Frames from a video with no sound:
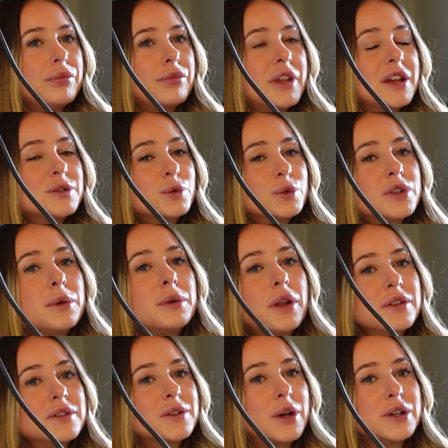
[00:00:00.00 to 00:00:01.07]
there's also
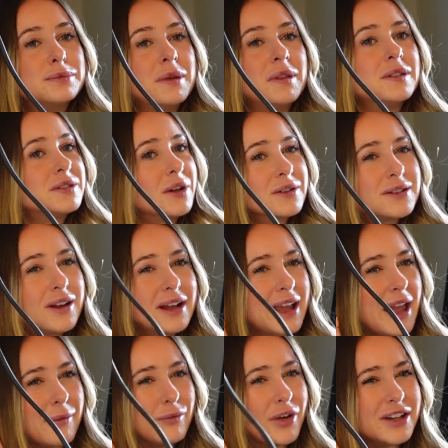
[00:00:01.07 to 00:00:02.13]
another side to me that does like
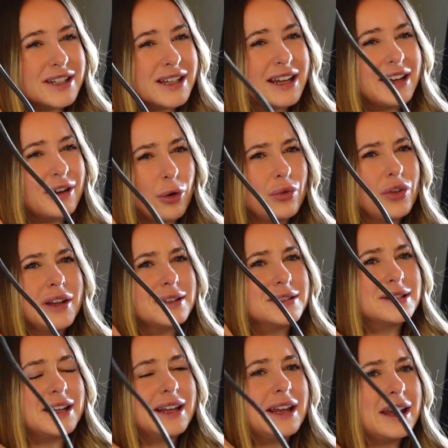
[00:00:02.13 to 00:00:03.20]
getting ready,
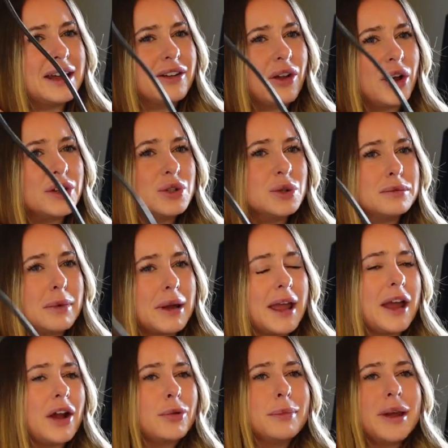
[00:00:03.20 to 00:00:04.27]
obviously, and like doing my
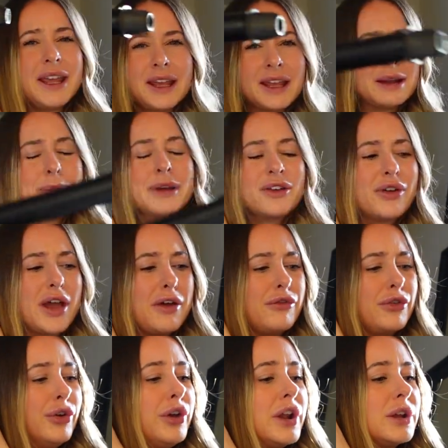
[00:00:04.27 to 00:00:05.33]
hair and making a bit of
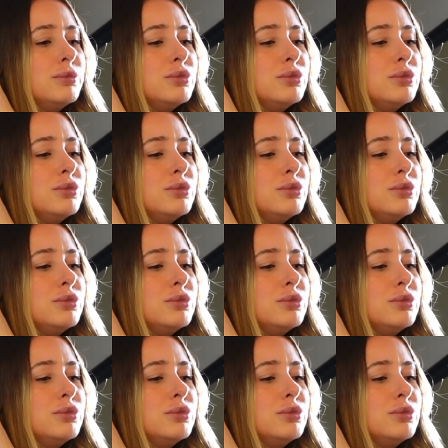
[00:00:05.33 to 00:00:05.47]
effort. And